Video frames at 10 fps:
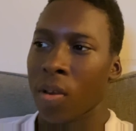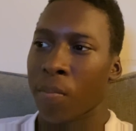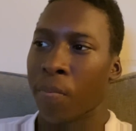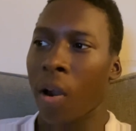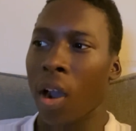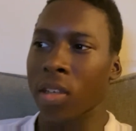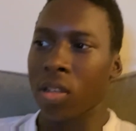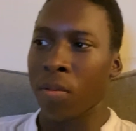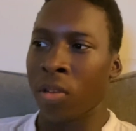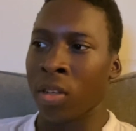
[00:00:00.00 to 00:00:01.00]

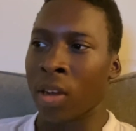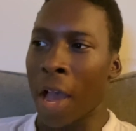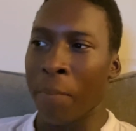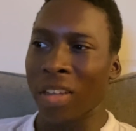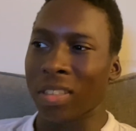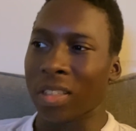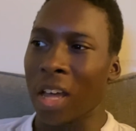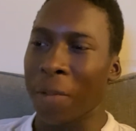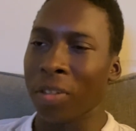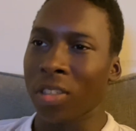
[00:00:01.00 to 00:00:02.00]
Possibly not by stoppage,